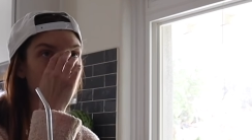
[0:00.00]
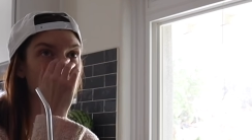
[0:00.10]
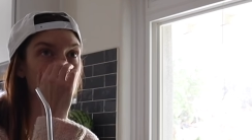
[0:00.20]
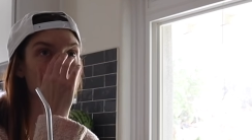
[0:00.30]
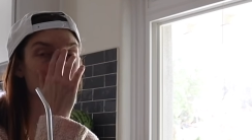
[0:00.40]

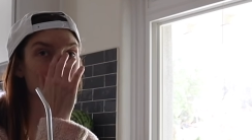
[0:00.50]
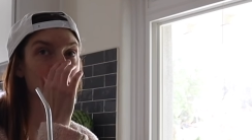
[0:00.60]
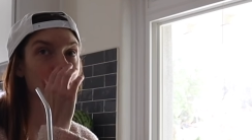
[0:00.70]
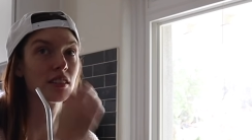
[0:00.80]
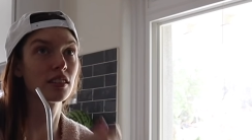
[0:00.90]
Because
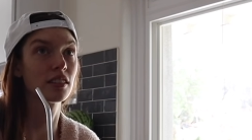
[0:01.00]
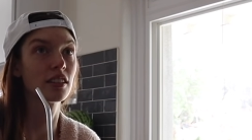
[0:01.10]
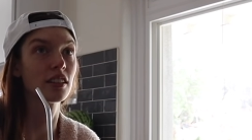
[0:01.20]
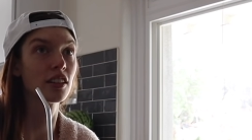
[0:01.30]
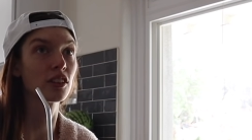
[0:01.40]

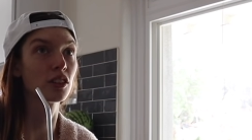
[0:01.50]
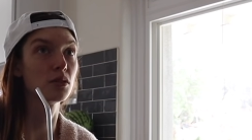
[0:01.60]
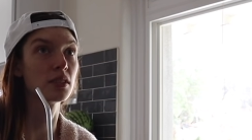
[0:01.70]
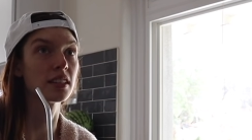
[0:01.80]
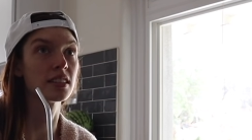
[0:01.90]
they're
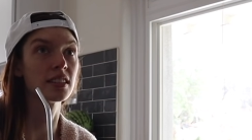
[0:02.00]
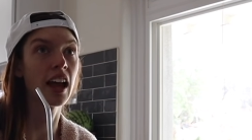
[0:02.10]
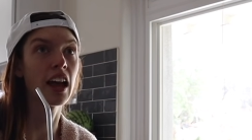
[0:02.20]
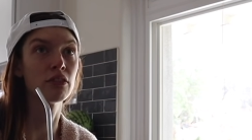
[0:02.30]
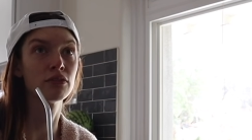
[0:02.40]
losing
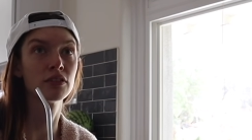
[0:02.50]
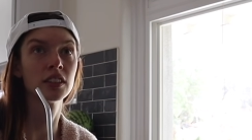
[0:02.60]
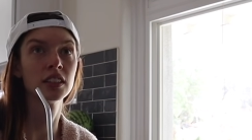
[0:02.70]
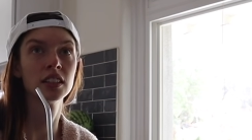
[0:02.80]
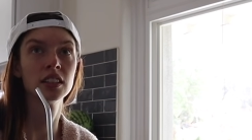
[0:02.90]
staff.
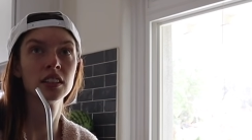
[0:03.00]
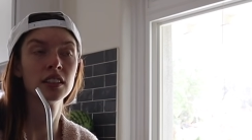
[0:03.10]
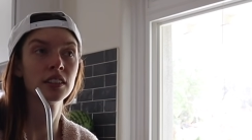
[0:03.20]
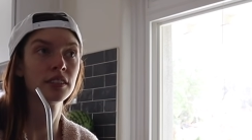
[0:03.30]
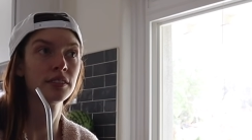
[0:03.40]
Mm-hmm.
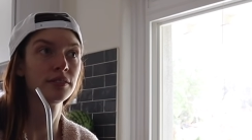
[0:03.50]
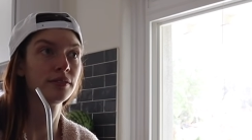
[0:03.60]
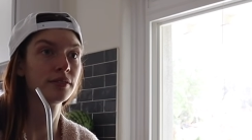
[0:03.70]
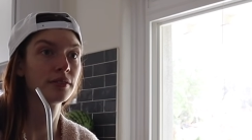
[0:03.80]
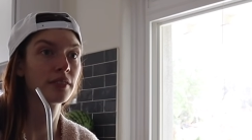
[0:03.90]

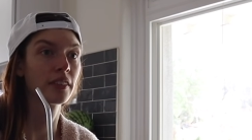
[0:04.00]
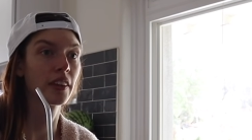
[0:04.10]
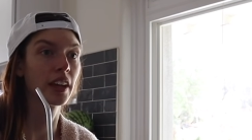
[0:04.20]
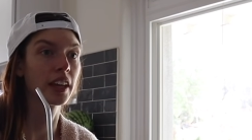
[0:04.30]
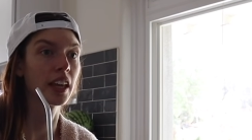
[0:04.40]

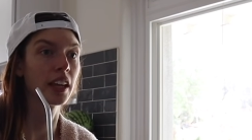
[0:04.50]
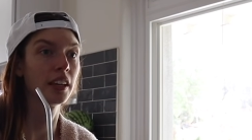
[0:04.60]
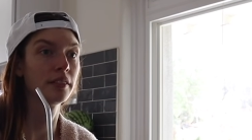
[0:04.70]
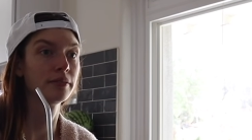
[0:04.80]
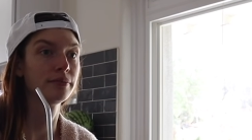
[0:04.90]
I get it.